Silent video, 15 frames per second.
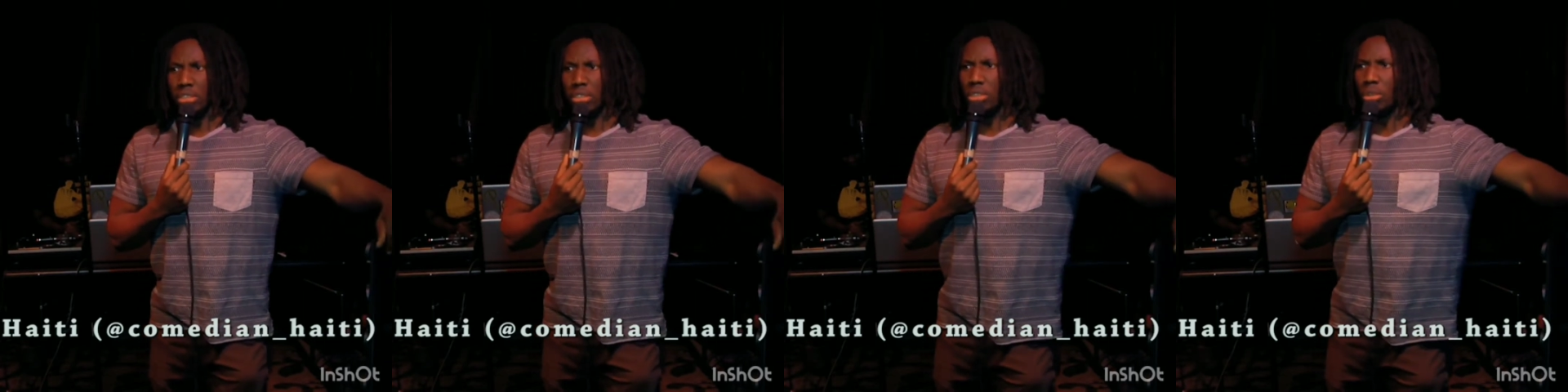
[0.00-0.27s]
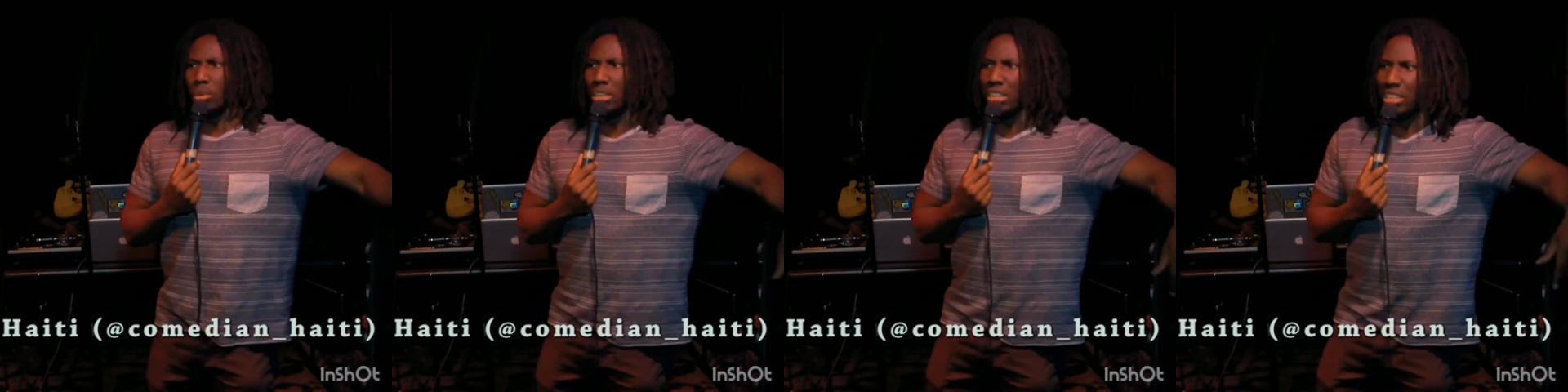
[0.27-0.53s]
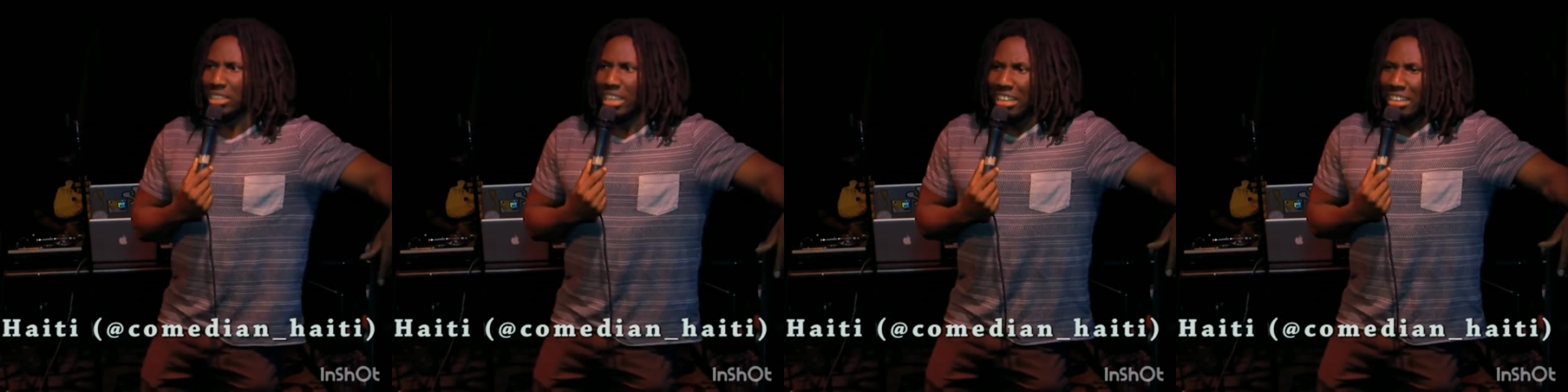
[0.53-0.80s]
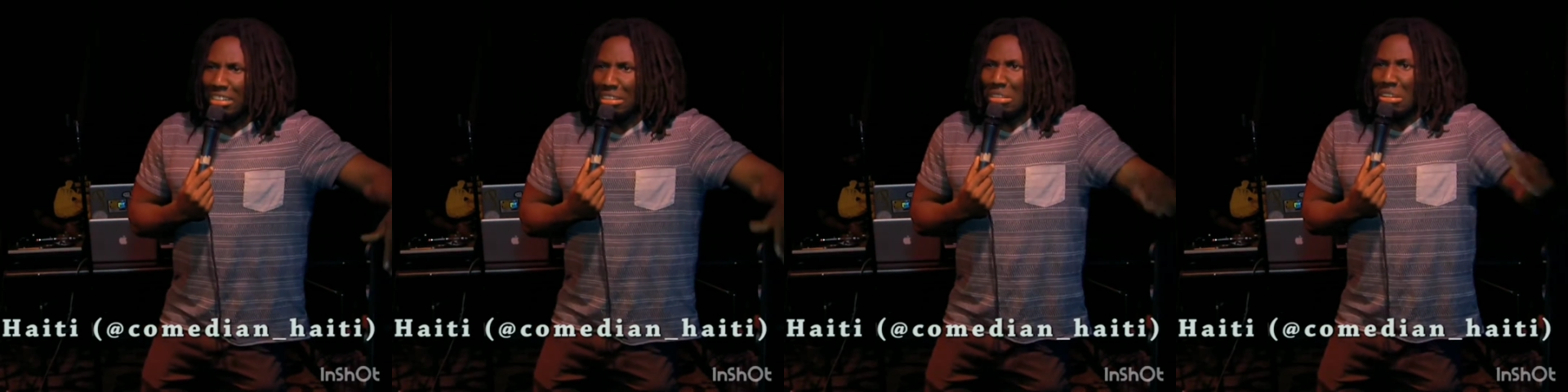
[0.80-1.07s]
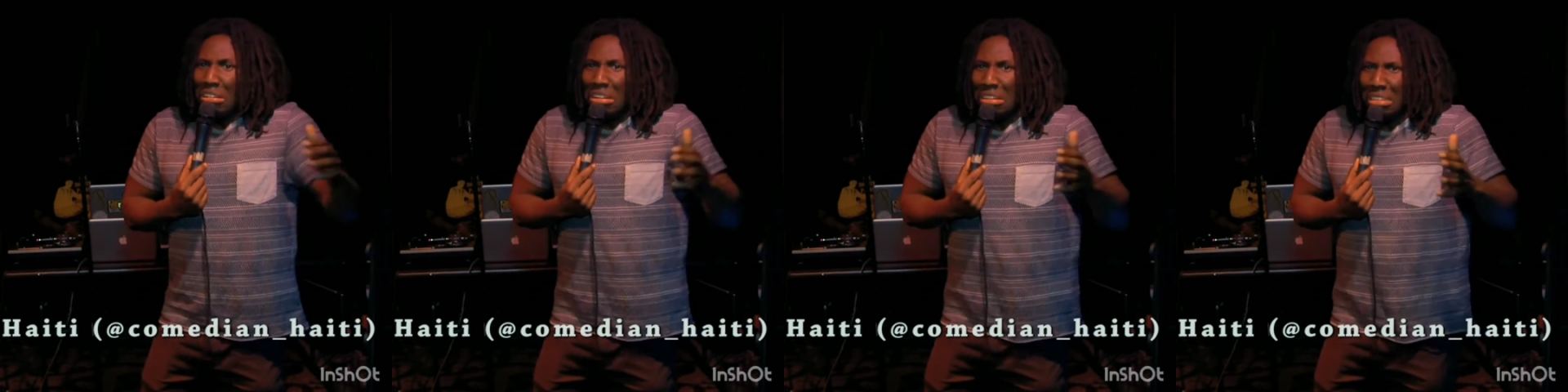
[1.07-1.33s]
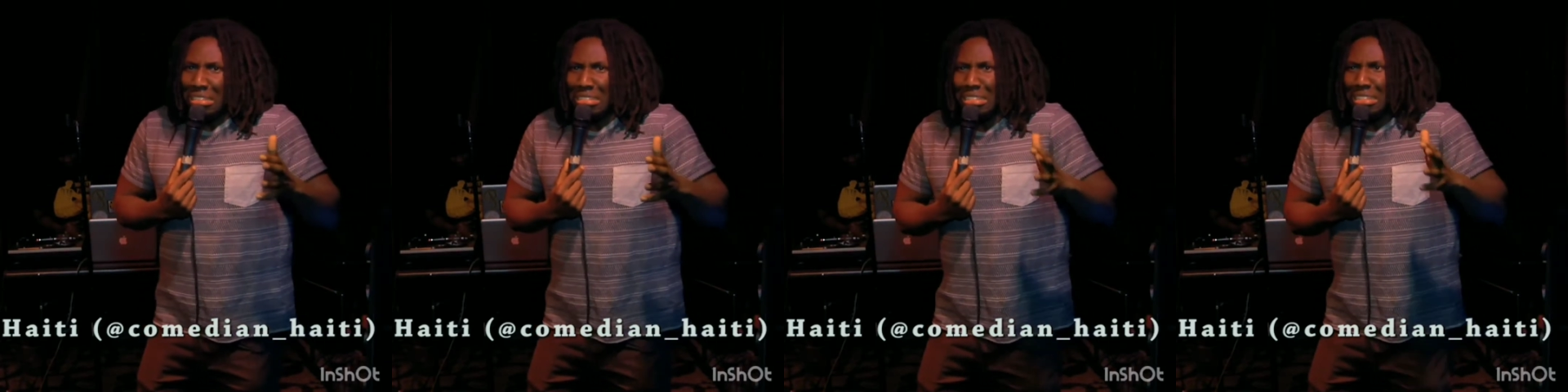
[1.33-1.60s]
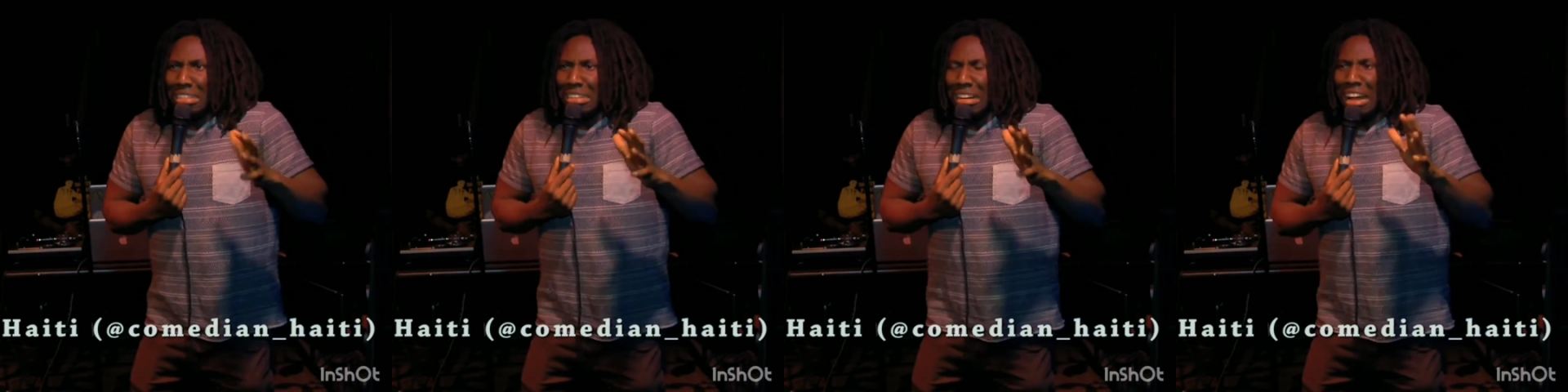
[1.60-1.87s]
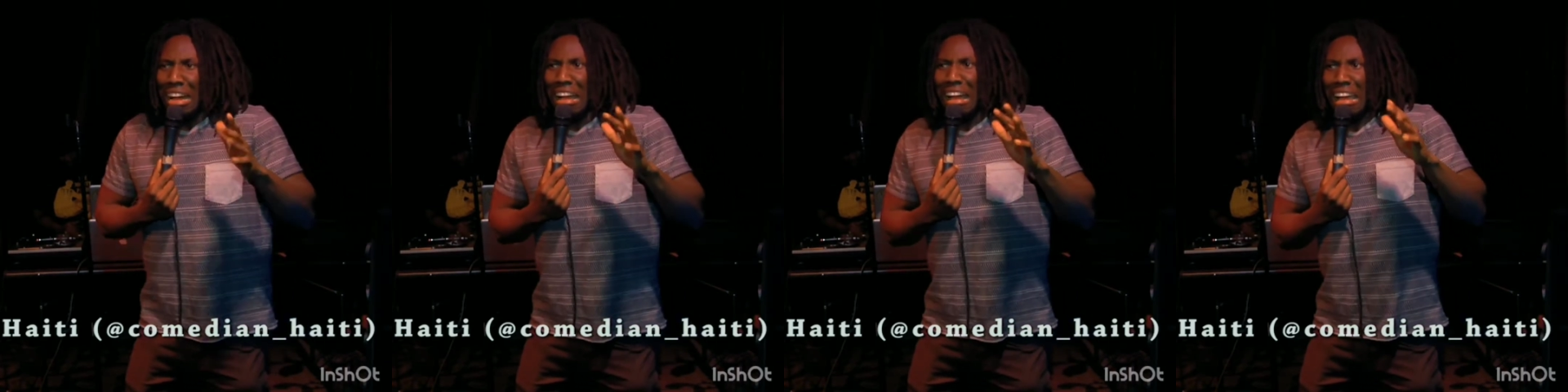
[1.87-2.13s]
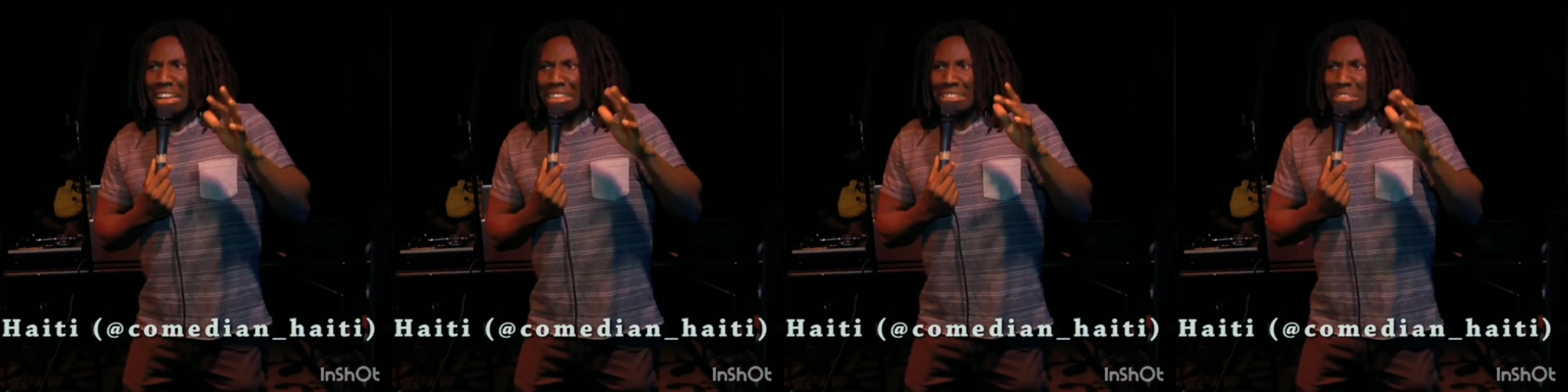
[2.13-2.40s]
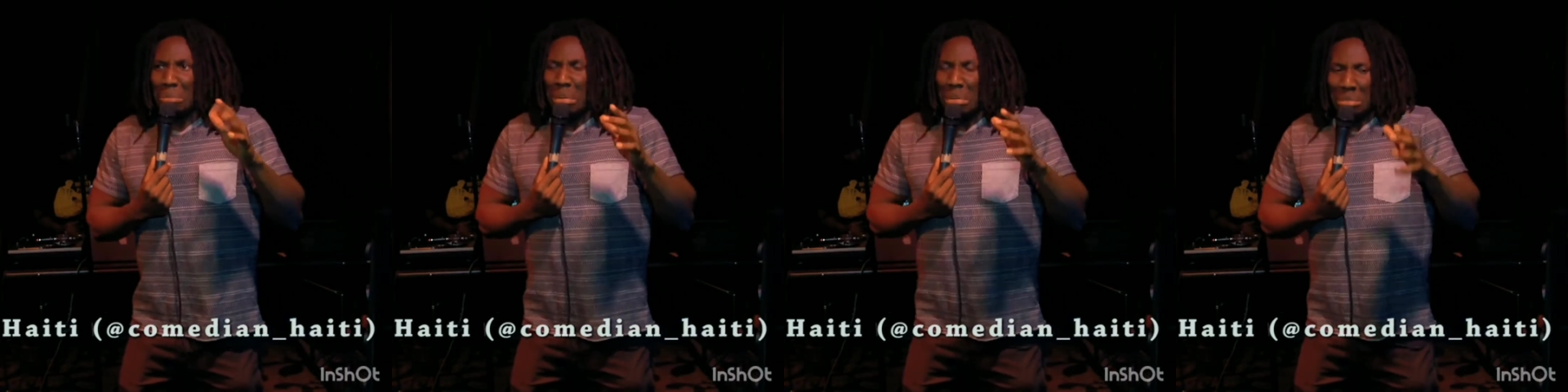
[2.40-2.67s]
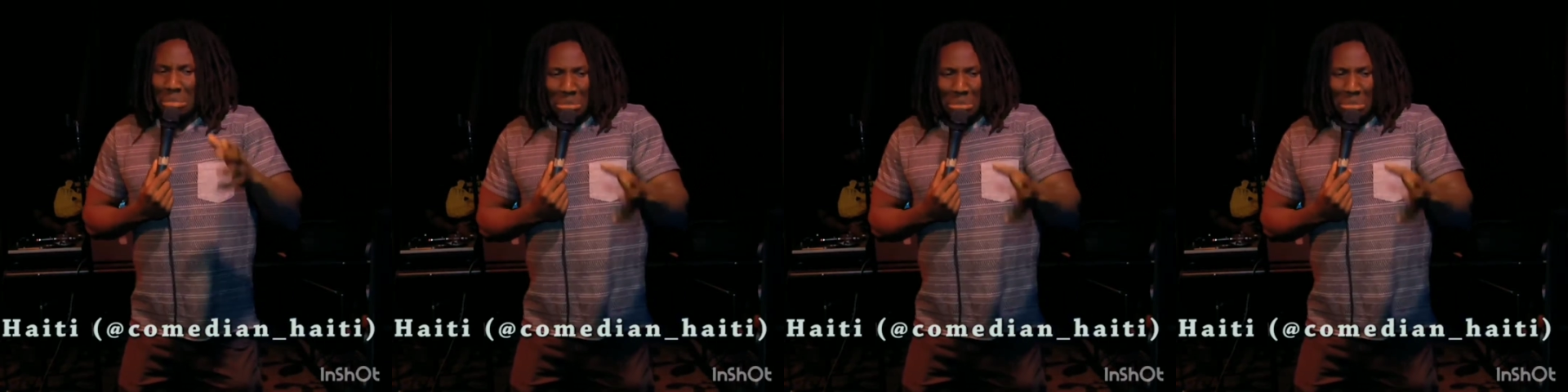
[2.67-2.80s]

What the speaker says: don't know what it is. I had to